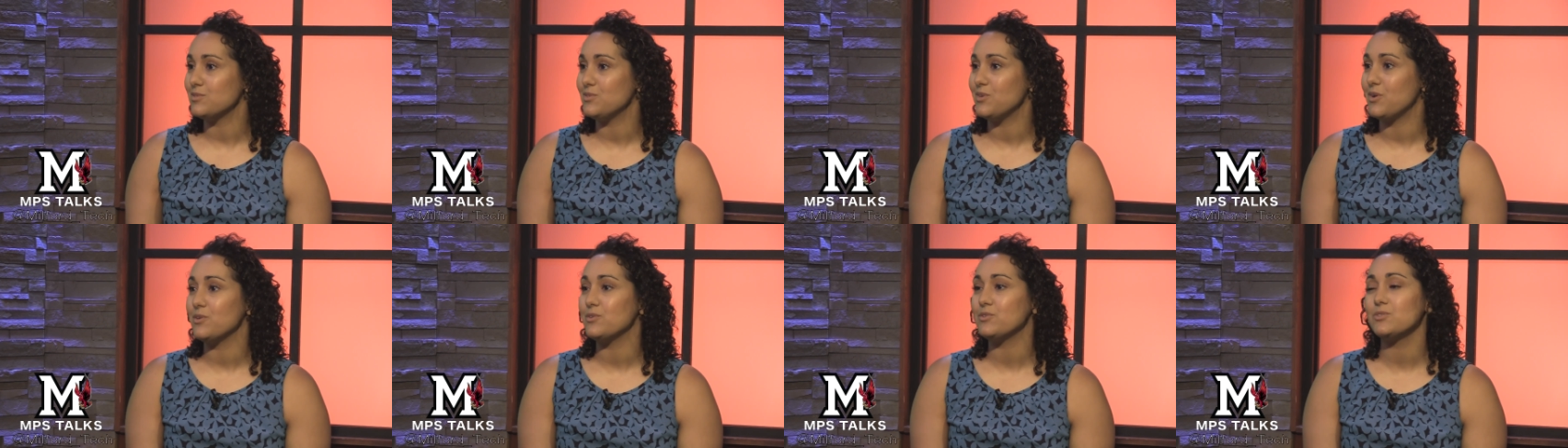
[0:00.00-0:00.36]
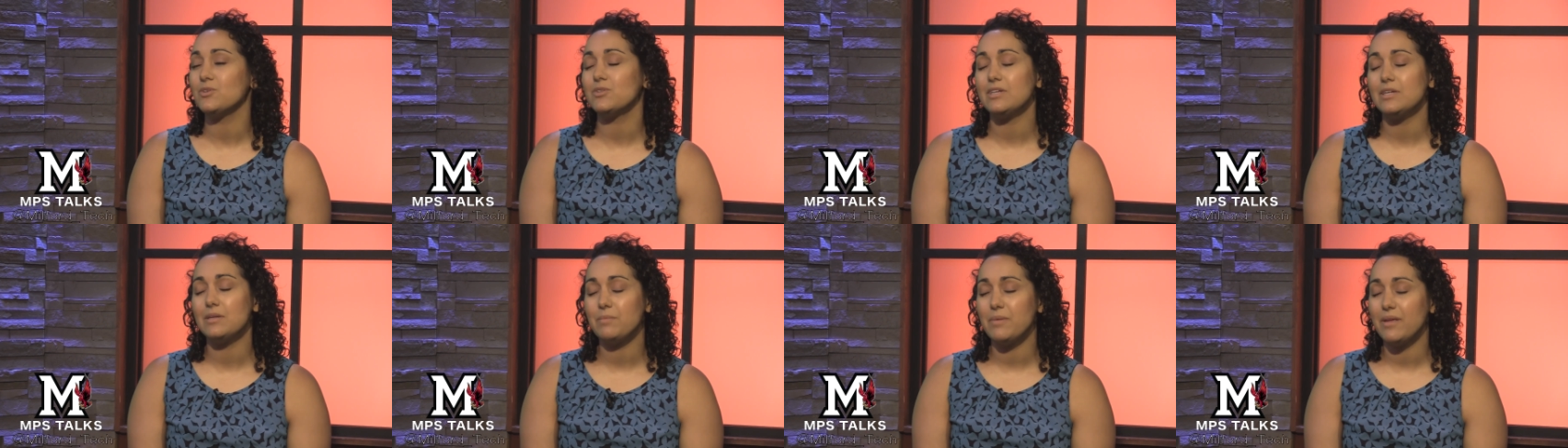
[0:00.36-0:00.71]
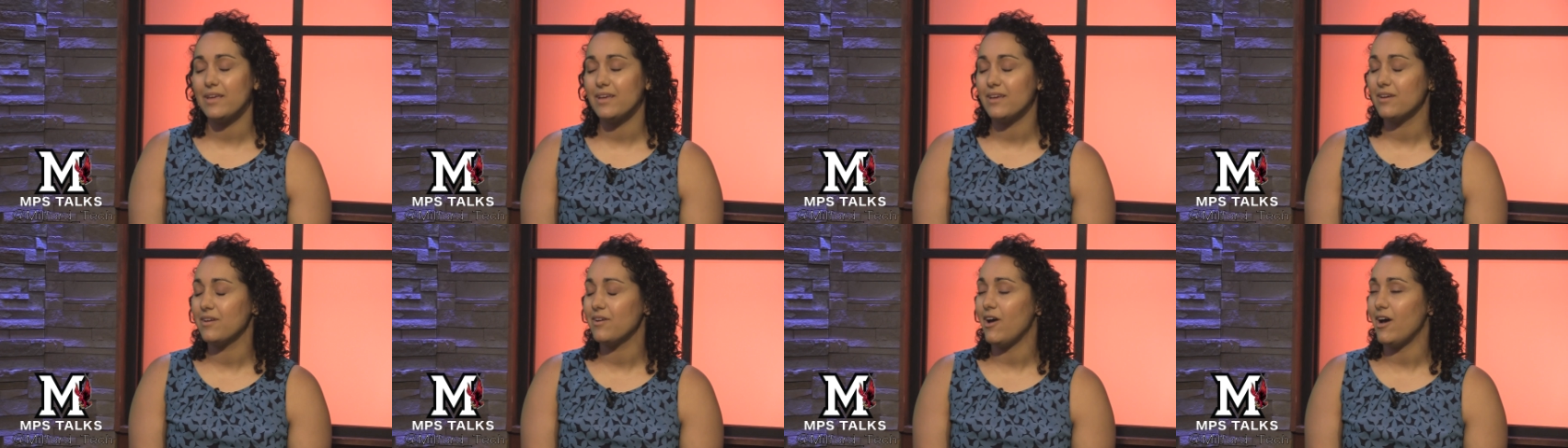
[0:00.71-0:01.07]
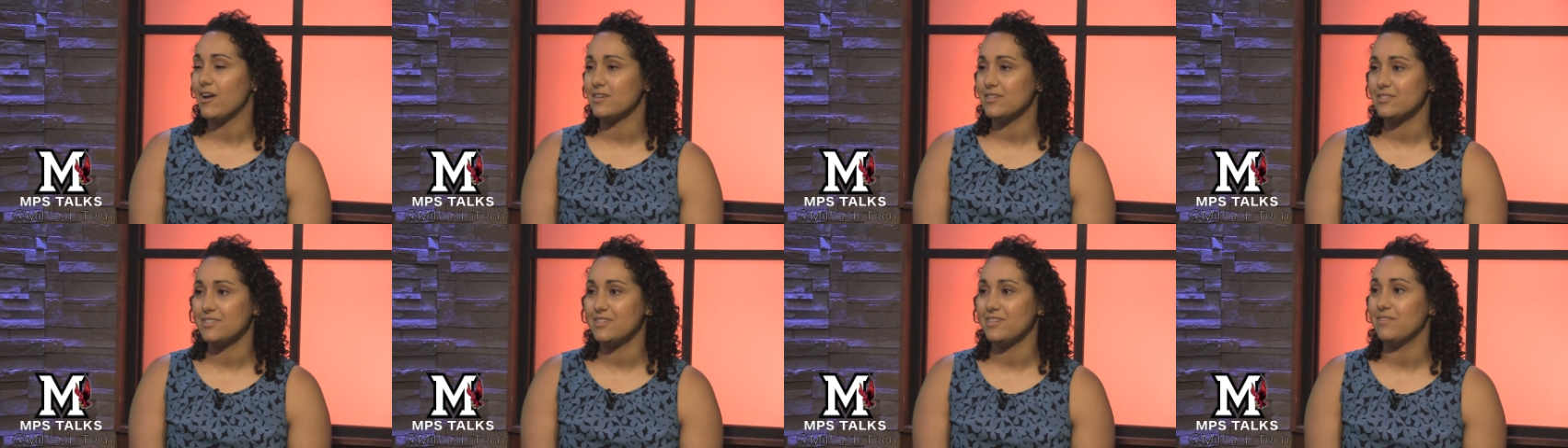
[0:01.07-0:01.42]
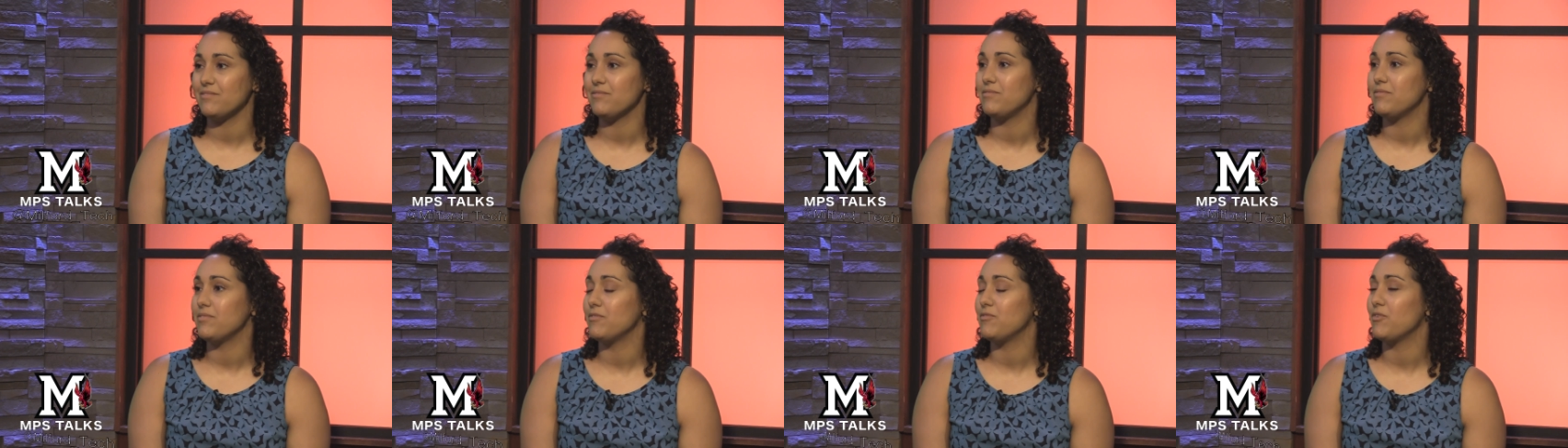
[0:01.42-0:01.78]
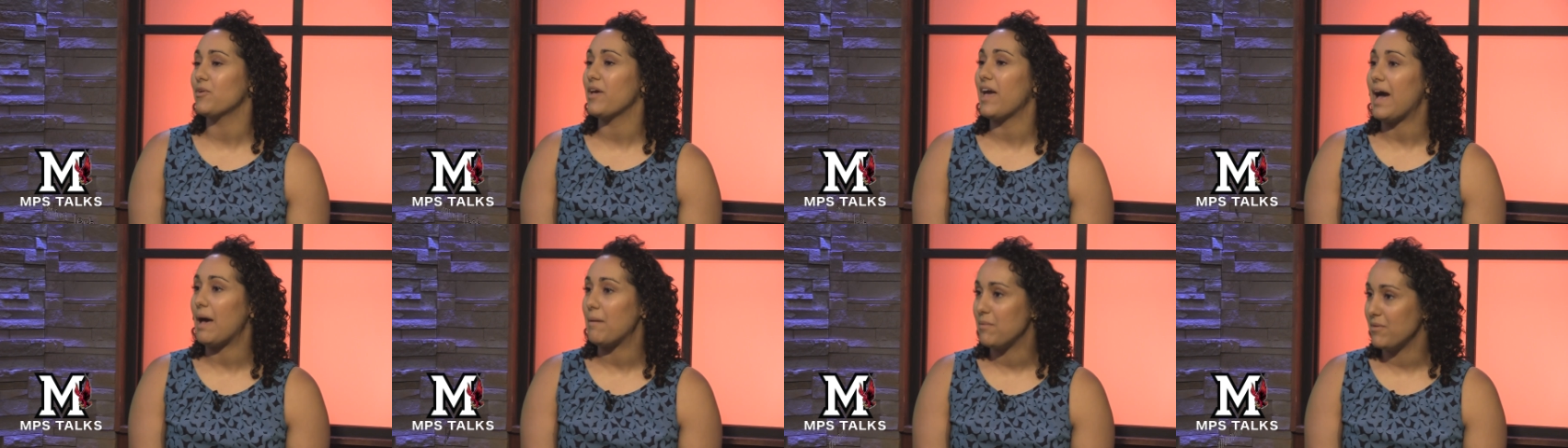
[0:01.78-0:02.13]
You know, you still mm-hmm. need to mm-hmm. be cognizant of the
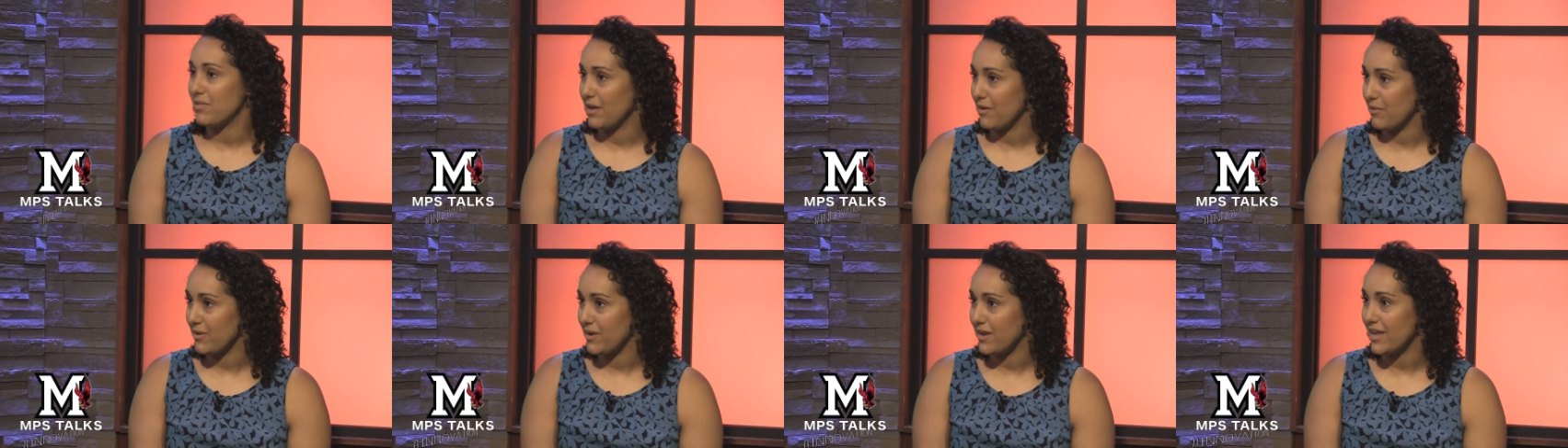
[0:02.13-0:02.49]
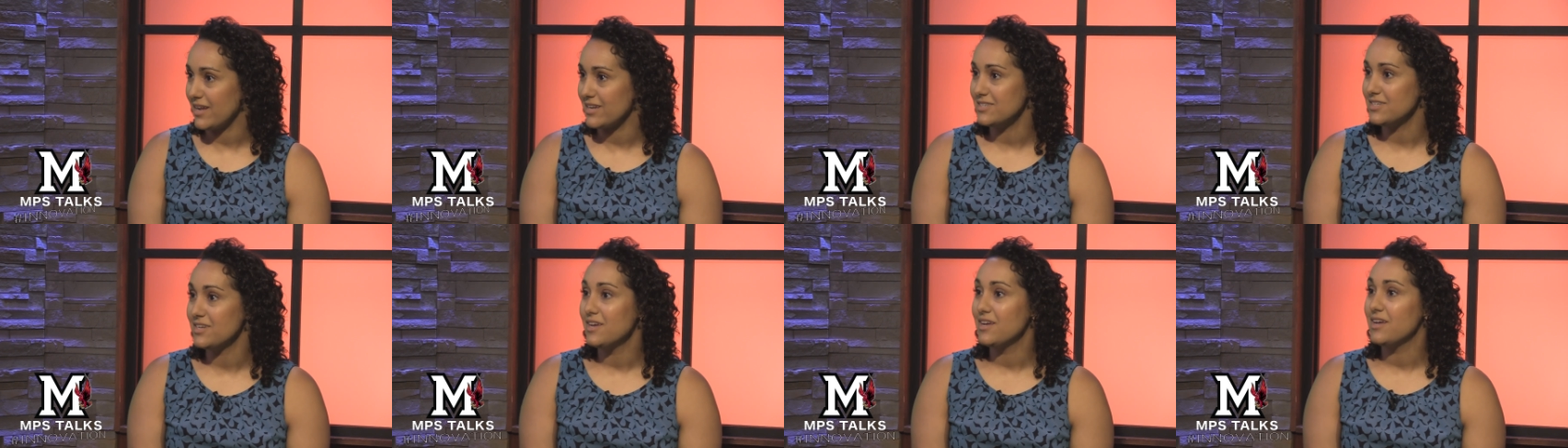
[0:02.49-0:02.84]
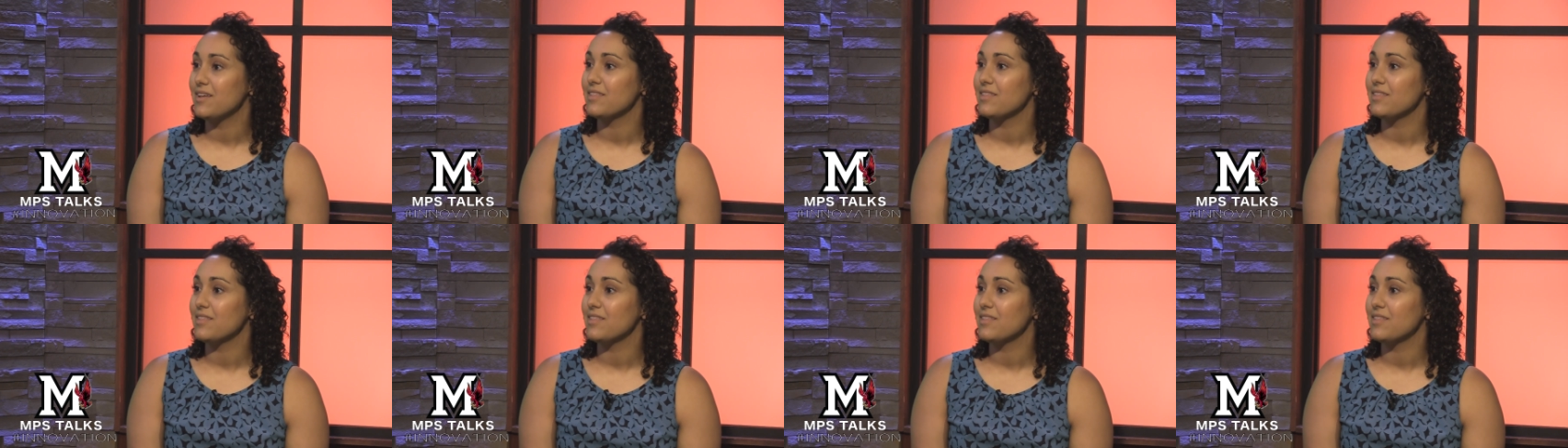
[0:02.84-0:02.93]
vocabulary and